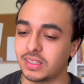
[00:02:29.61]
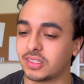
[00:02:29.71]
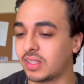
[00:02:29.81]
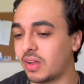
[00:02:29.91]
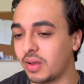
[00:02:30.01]
There's
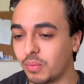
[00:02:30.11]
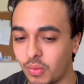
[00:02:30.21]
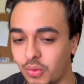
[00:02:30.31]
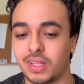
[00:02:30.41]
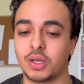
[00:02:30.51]
a lot
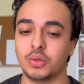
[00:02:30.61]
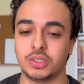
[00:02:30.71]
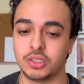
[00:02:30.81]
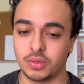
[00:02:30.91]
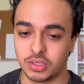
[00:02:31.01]
more that goes
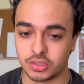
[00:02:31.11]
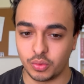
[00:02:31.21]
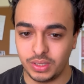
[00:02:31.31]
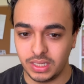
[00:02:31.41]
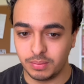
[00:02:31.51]
into it. So
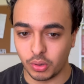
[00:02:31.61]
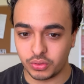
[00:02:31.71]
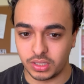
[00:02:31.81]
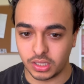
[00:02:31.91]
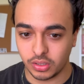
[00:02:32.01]
we need
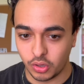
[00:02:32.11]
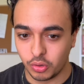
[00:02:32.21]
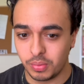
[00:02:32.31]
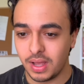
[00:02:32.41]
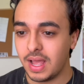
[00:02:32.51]
both the
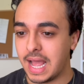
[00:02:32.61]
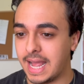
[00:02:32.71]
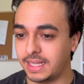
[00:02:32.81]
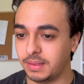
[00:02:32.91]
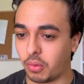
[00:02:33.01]
globe
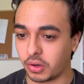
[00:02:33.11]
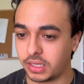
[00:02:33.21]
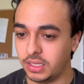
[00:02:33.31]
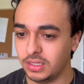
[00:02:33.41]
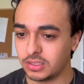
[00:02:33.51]
and the marquee.